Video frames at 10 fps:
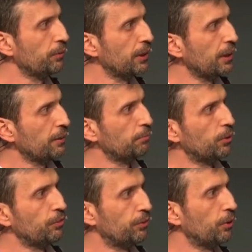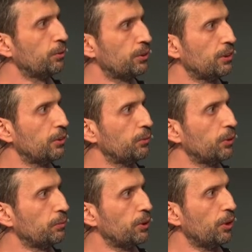they are more focusing on
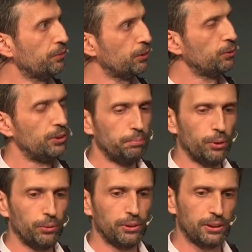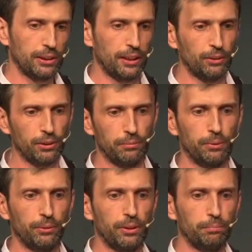what we offer to the post. They are not
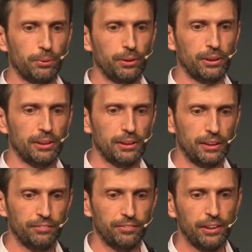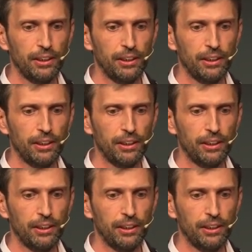about the product itself.